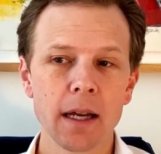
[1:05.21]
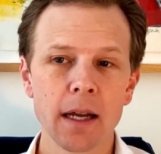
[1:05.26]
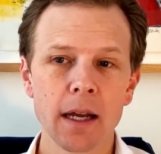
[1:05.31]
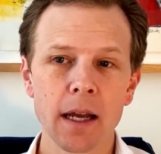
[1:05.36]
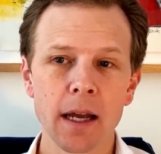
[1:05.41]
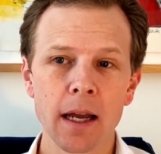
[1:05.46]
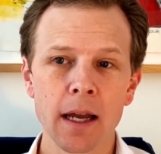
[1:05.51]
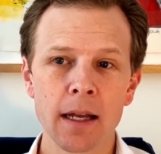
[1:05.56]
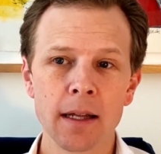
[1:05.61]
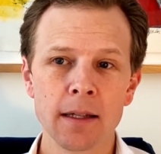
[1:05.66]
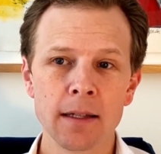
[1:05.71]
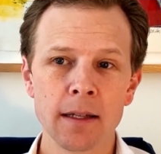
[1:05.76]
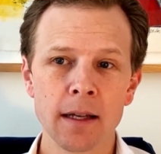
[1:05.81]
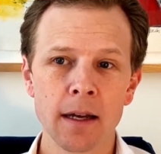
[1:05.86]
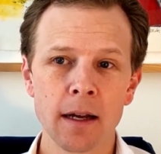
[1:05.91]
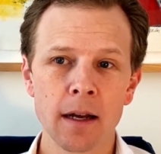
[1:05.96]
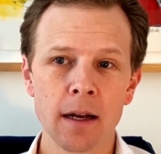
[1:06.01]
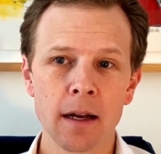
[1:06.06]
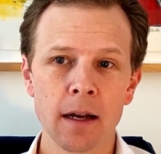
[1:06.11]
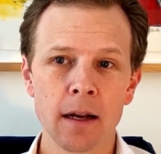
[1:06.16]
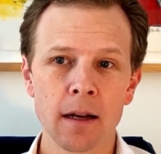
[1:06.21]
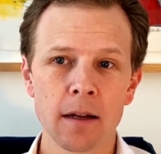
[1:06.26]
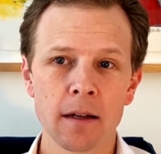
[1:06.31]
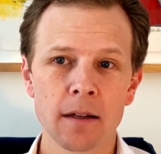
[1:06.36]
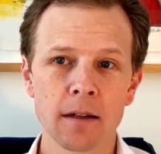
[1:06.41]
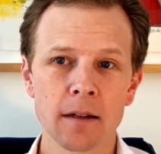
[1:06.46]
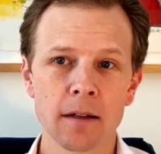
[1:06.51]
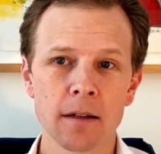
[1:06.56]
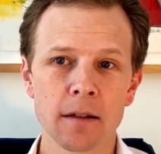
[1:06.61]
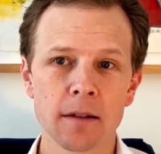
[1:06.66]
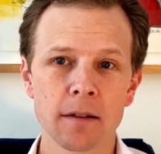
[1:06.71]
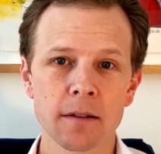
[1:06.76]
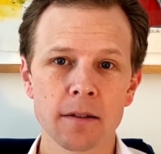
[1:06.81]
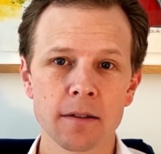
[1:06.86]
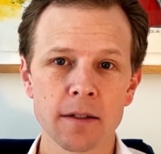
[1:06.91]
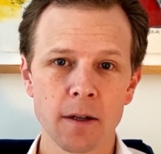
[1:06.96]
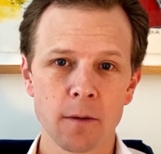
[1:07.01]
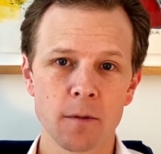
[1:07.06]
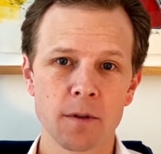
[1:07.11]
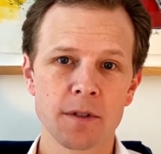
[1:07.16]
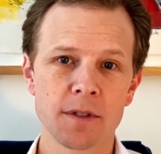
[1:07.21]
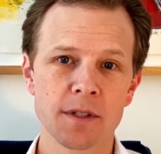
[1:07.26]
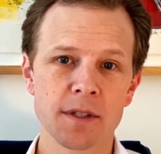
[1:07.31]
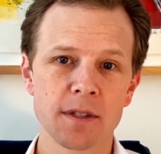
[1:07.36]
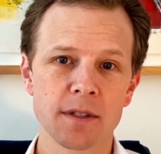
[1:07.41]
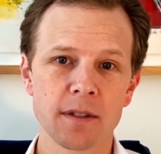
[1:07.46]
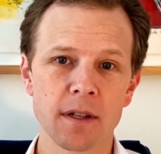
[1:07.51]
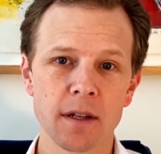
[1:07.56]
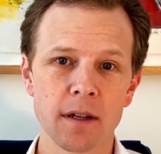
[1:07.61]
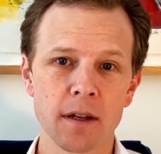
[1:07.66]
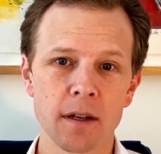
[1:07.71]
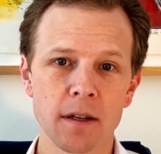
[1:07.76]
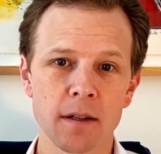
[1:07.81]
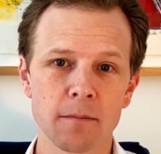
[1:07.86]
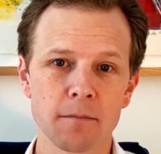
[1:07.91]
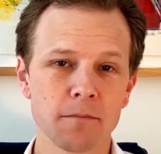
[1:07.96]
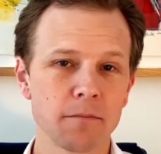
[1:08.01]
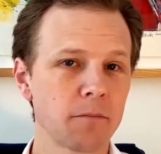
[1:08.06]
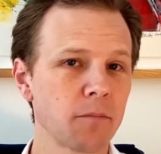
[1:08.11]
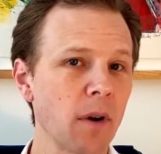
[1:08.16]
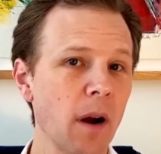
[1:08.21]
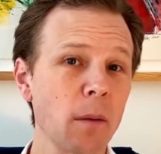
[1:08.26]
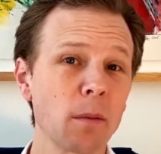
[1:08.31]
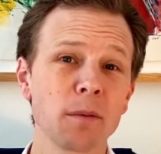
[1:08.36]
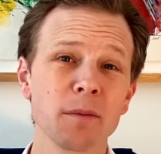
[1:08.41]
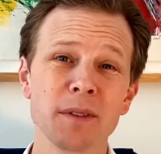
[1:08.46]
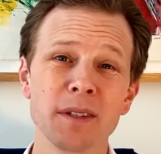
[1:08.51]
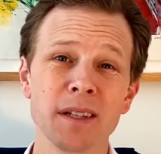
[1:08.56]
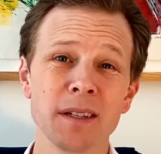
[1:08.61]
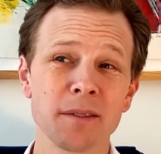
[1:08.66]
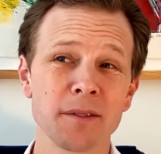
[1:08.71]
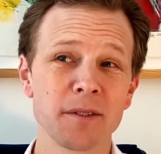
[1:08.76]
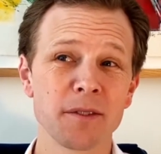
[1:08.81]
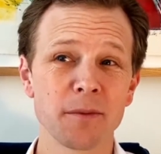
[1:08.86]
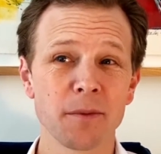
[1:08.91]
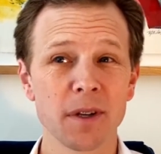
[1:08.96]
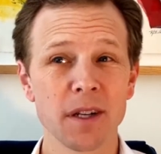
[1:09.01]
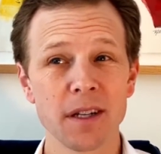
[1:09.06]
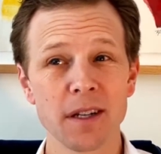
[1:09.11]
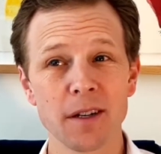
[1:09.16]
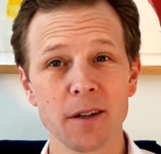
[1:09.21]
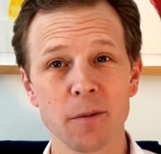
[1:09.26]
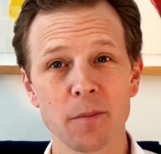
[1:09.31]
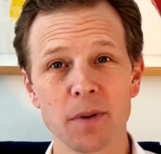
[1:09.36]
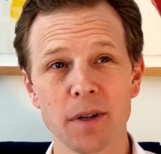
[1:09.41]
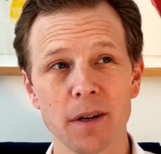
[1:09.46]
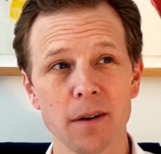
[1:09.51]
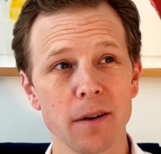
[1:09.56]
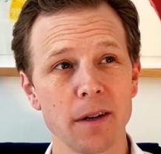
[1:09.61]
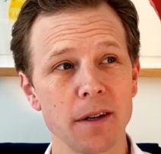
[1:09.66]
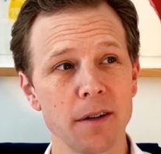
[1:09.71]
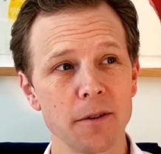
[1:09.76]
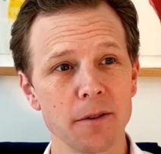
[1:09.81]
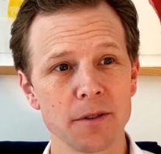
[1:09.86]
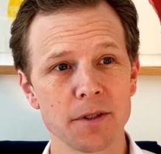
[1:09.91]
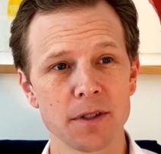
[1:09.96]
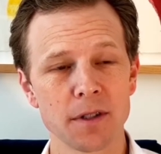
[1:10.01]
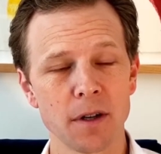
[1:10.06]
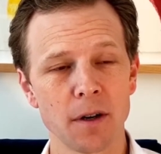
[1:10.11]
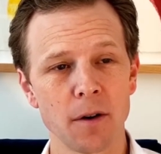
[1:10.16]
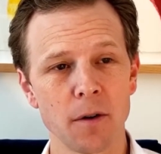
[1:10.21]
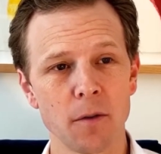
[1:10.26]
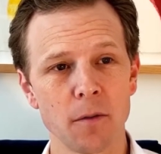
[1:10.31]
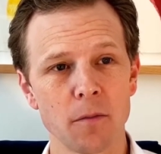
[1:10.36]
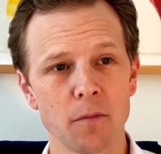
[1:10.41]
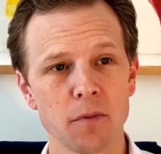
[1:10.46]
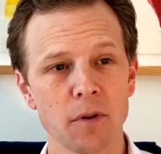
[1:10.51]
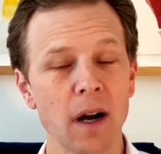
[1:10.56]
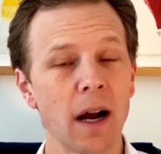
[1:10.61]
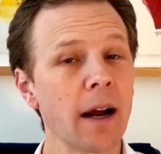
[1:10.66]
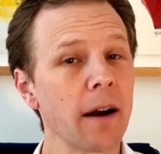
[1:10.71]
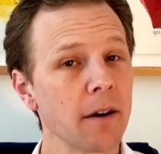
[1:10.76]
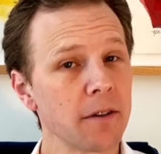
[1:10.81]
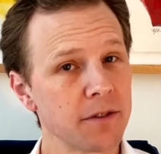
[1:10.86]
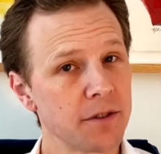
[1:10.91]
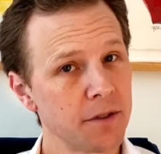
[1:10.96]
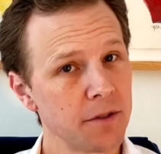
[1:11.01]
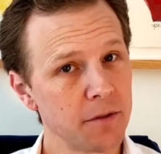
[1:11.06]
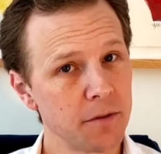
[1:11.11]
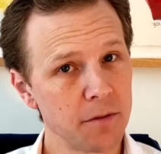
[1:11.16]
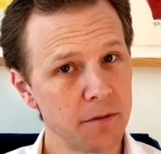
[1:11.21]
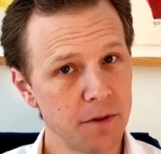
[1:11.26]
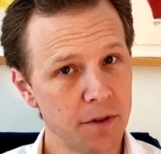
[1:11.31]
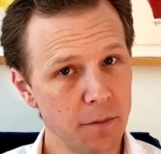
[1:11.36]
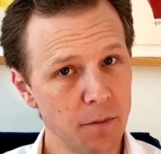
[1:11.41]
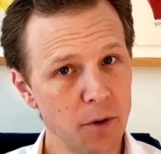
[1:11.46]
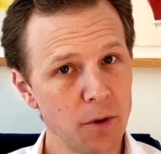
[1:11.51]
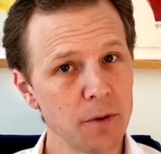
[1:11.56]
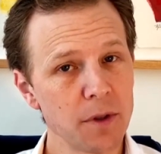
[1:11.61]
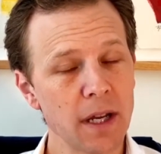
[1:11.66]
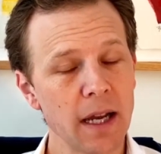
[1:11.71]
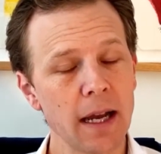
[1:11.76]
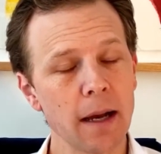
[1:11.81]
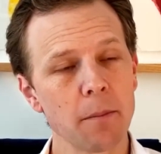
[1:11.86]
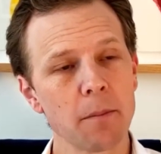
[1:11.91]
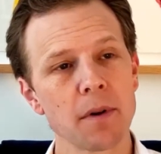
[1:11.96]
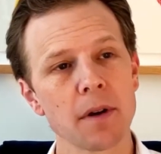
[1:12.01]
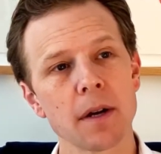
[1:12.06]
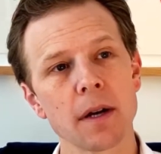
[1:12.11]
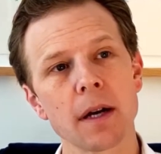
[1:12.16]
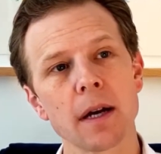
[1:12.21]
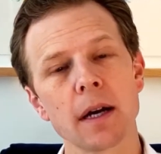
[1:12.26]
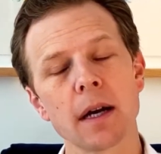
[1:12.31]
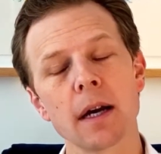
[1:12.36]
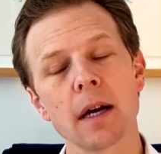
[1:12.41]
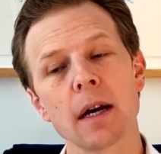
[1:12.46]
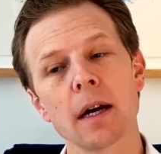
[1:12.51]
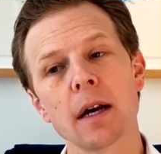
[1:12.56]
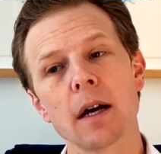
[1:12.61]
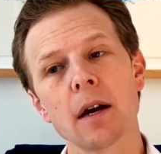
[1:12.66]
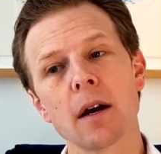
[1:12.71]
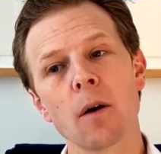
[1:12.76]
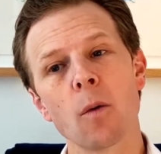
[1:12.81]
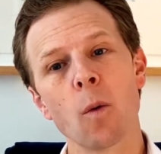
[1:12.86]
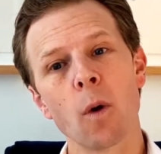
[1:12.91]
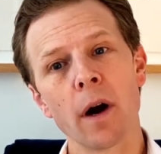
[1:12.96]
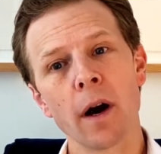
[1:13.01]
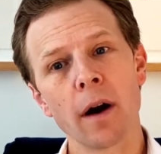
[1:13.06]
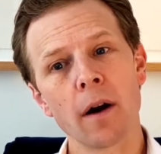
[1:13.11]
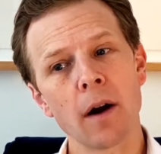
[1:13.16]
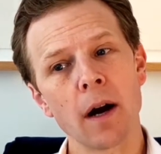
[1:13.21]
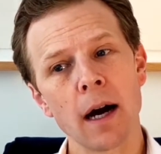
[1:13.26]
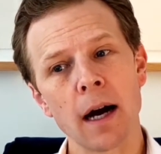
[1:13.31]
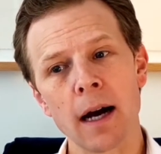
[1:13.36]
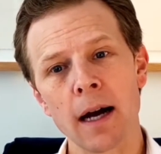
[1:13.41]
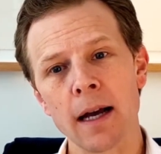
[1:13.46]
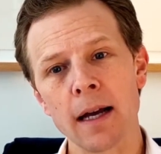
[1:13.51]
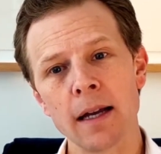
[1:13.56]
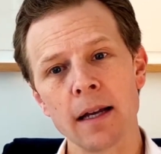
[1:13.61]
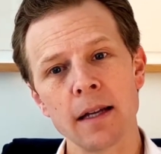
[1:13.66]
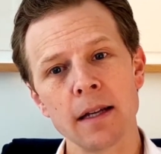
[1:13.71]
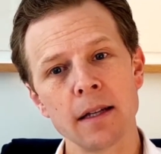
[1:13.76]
And there was probably a 3-year period or so prior to the boot camp where I